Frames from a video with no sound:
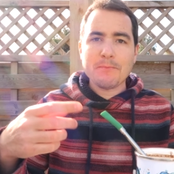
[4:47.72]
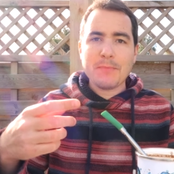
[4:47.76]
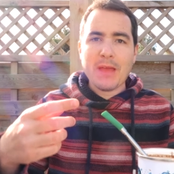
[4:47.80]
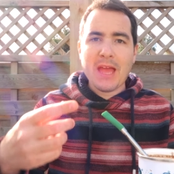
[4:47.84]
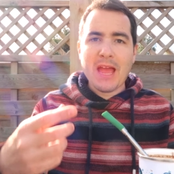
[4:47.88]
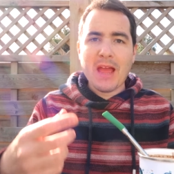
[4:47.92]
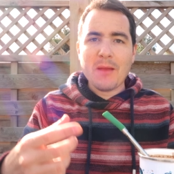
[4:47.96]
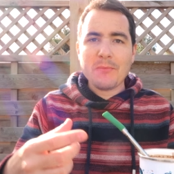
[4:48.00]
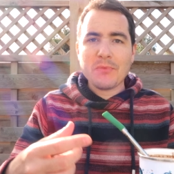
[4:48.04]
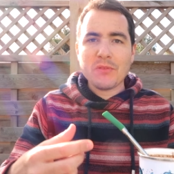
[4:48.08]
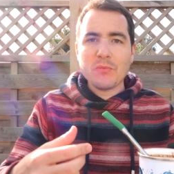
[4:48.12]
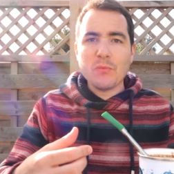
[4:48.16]

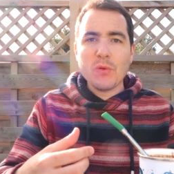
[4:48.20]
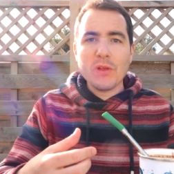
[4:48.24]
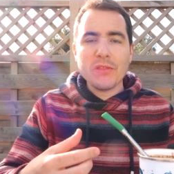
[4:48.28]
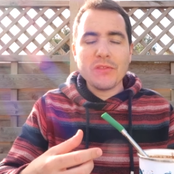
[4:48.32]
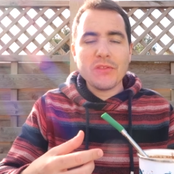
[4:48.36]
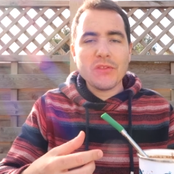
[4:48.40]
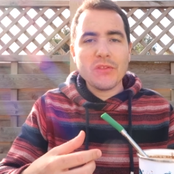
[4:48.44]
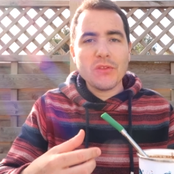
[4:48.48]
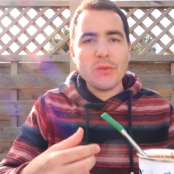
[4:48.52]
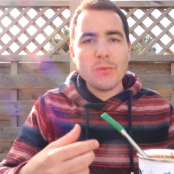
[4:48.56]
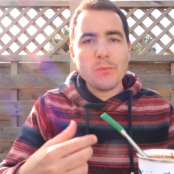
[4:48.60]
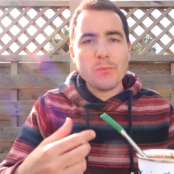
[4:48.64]
perhaps
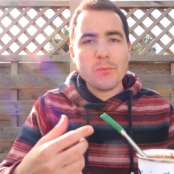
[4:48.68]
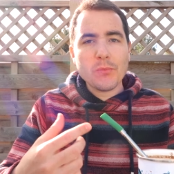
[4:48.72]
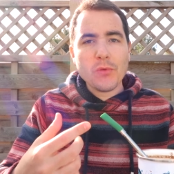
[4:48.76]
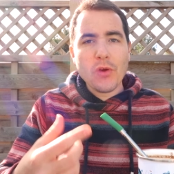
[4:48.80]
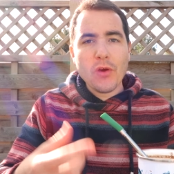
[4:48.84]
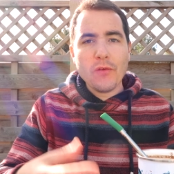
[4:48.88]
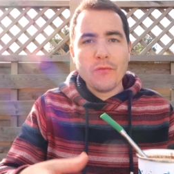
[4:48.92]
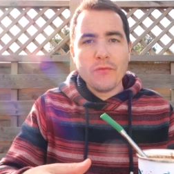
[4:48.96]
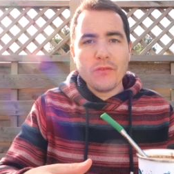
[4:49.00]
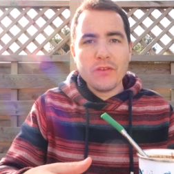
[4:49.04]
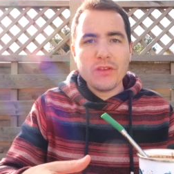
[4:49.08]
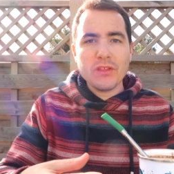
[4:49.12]
once the
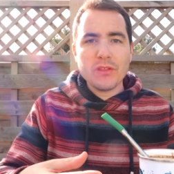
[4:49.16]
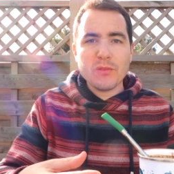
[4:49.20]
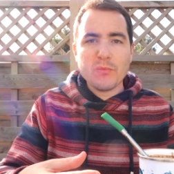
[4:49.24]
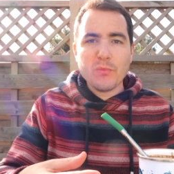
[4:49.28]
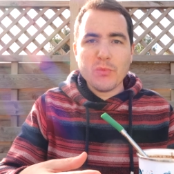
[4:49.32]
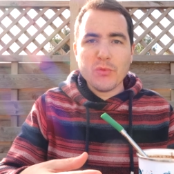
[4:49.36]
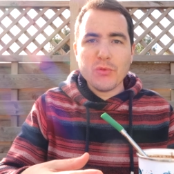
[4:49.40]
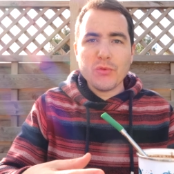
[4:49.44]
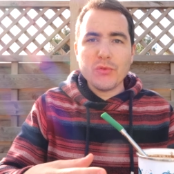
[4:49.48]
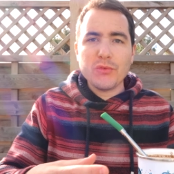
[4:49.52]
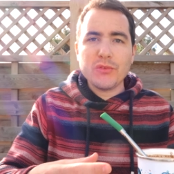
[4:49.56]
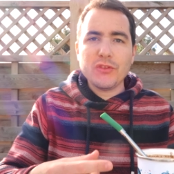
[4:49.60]
coffee is
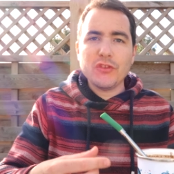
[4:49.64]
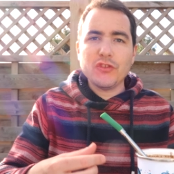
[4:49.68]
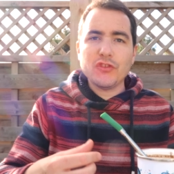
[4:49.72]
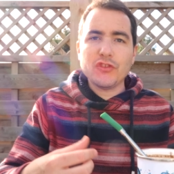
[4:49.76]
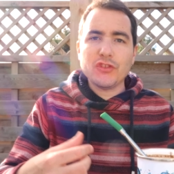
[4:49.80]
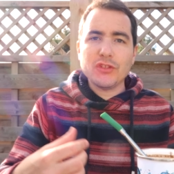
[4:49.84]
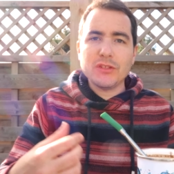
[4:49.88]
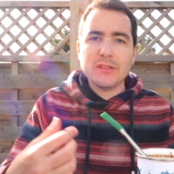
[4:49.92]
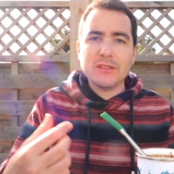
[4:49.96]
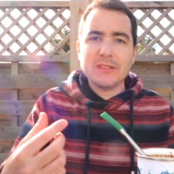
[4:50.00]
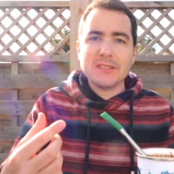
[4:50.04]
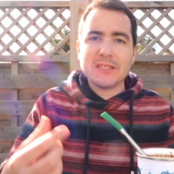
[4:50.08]
brewed, you
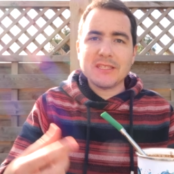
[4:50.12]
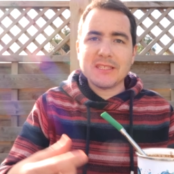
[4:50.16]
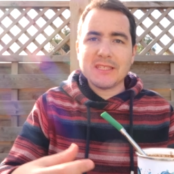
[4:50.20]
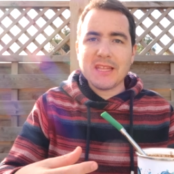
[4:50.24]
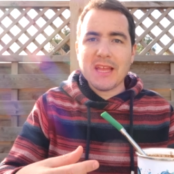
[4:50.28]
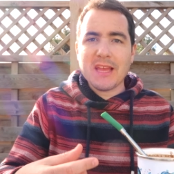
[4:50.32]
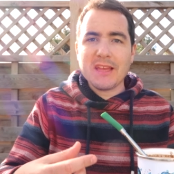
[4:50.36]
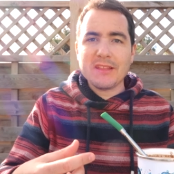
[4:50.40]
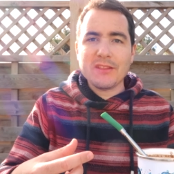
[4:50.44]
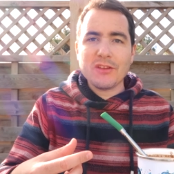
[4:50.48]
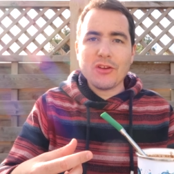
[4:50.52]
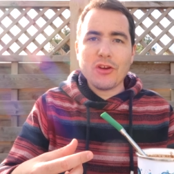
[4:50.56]
shouldn't
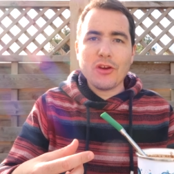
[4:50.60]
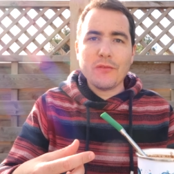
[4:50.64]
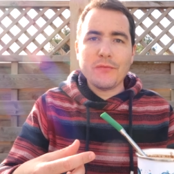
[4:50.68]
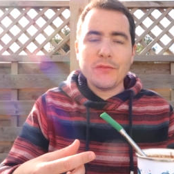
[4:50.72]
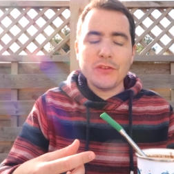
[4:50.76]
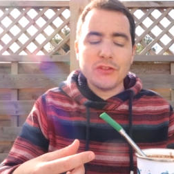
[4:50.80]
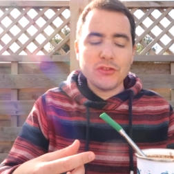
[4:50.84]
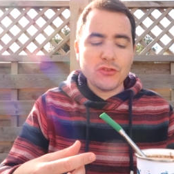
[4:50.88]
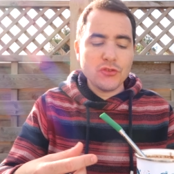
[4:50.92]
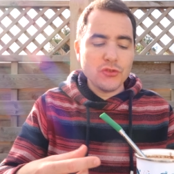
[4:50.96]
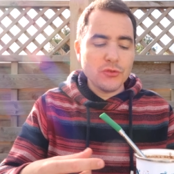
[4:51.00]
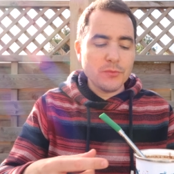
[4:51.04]
stir the
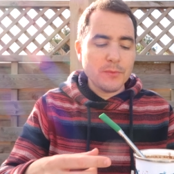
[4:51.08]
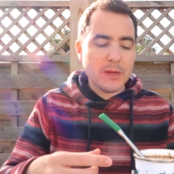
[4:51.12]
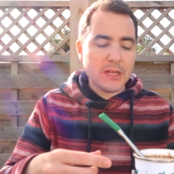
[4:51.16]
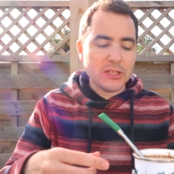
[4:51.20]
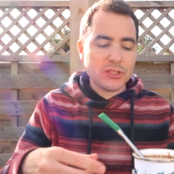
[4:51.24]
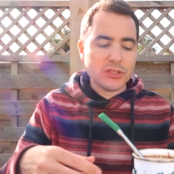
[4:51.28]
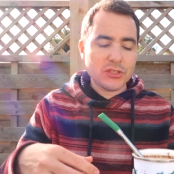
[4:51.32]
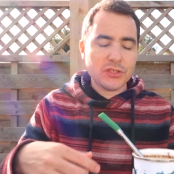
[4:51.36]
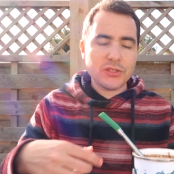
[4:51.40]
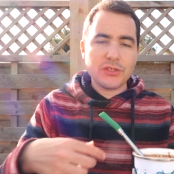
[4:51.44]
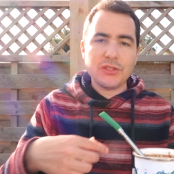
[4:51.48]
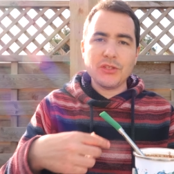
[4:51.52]
coffee too
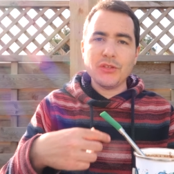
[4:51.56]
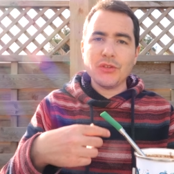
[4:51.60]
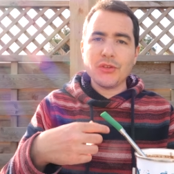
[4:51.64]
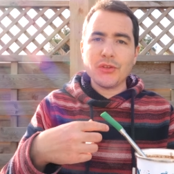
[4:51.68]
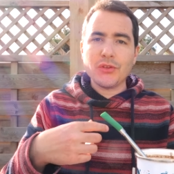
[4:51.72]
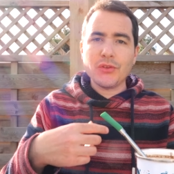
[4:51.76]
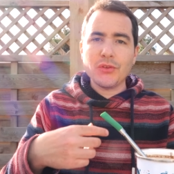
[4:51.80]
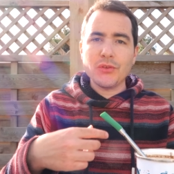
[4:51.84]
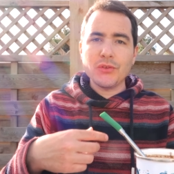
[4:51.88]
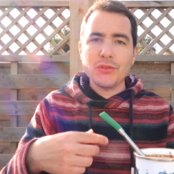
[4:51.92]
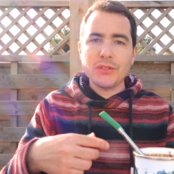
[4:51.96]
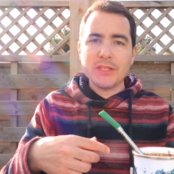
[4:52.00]
much because you
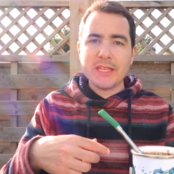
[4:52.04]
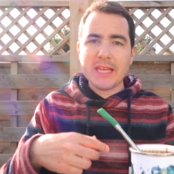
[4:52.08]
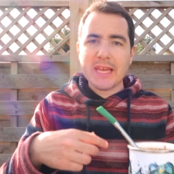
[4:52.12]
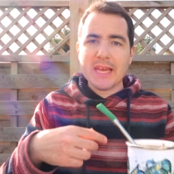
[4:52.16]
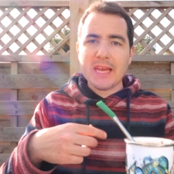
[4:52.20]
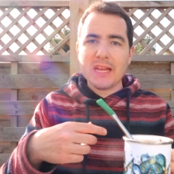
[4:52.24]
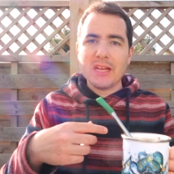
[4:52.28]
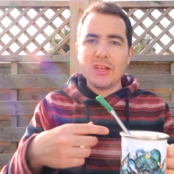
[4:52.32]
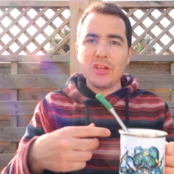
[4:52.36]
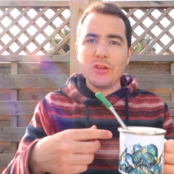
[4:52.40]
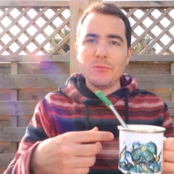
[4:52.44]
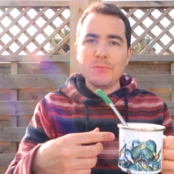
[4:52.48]
could
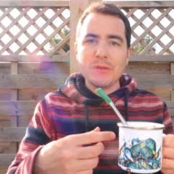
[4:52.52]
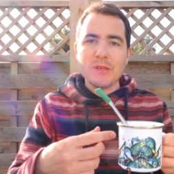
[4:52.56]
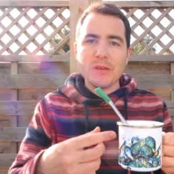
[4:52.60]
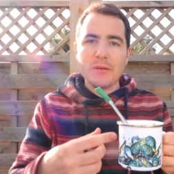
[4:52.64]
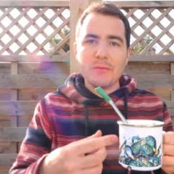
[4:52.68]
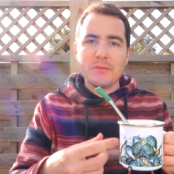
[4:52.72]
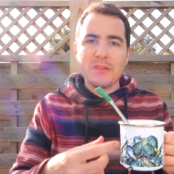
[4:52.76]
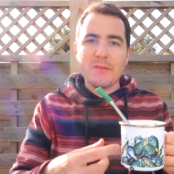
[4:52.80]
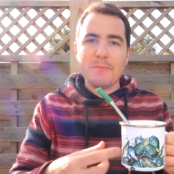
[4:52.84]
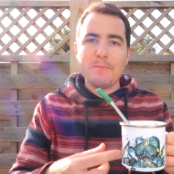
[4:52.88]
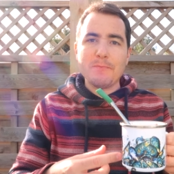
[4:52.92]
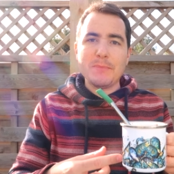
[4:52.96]
get a little
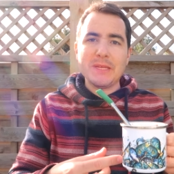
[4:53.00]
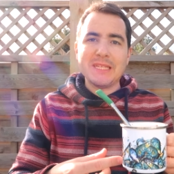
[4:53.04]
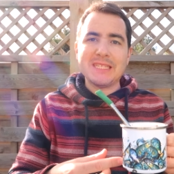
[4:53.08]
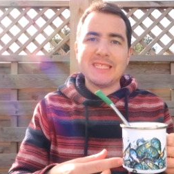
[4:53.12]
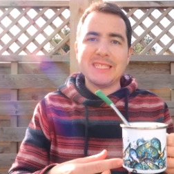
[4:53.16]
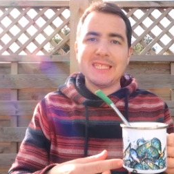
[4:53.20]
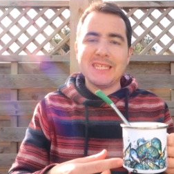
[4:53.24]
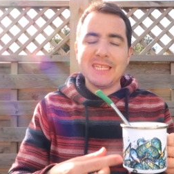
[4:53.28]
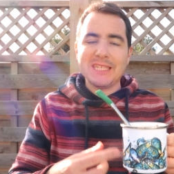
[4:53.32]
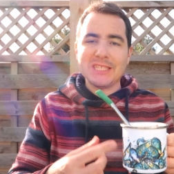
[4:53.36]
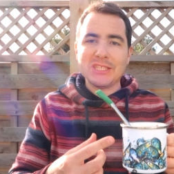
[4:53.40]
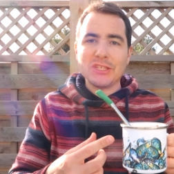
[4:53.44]
bit of the
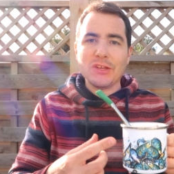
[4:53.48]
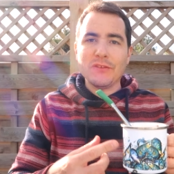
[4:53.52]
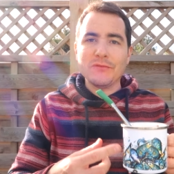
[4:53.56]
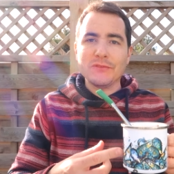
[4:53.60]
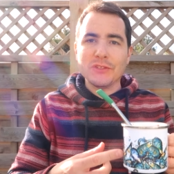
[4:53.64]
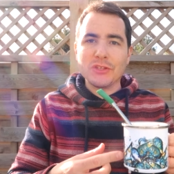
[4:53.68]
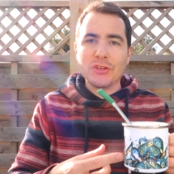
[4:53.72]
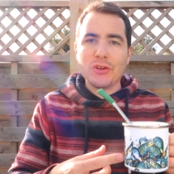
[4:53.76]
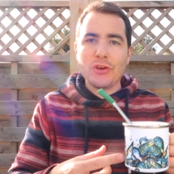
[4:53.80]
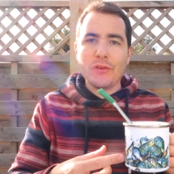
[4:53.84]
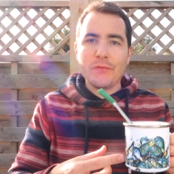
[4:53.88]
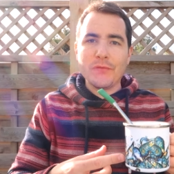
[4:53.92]
bitterness
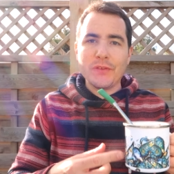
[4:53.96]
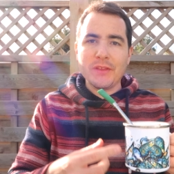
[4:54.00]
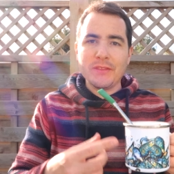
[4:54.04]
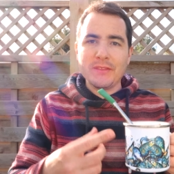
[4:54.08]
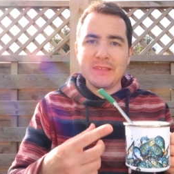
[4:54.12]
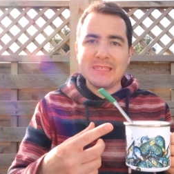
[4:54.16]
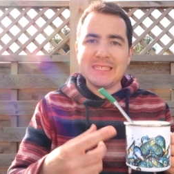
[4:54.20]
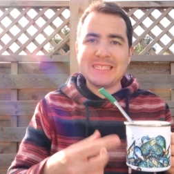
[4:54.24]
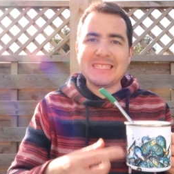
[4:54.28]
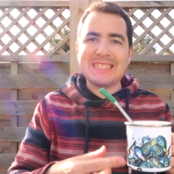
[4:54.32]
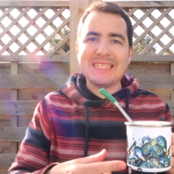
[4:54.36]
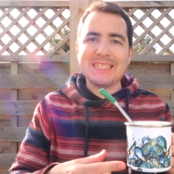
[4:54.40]
of the coffee
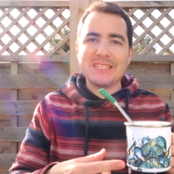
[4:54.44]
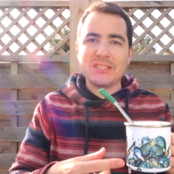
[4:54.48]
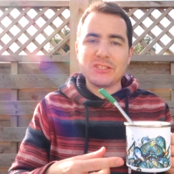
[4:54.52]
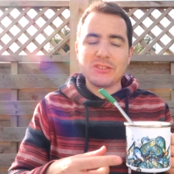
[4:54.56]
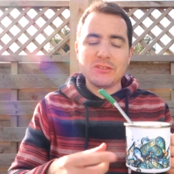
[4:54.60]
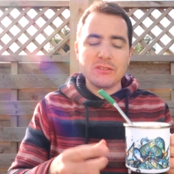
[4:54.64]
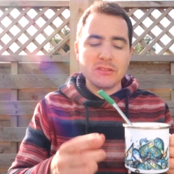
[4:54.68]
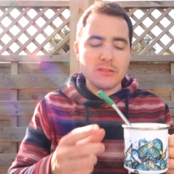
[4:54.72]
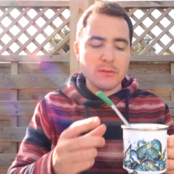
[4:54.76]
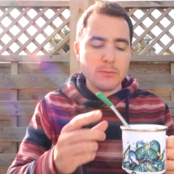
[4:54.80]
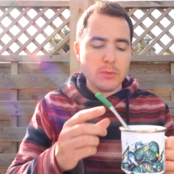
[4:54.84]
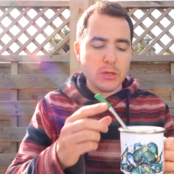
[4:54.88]
that
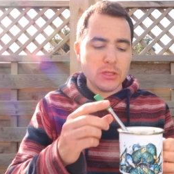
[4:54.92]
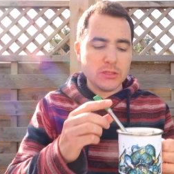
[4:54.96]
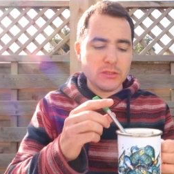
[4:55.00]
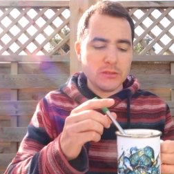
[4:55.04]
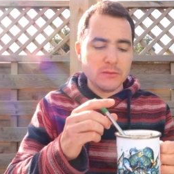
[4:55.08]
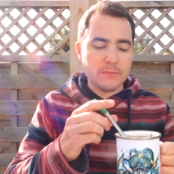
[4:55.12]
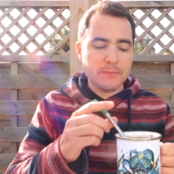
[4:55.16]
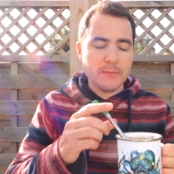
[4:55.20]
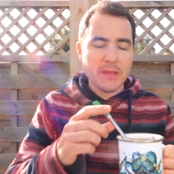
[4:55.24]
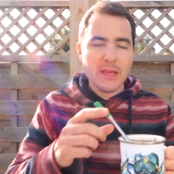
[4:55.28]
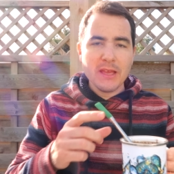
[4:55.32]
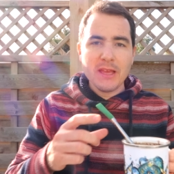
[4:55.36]
sinks to the
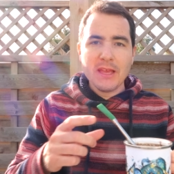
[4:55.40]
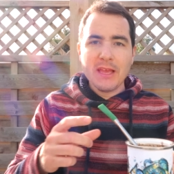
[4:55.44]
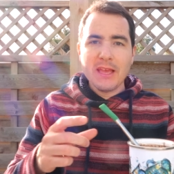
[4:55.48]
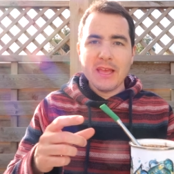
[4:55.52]
bottom.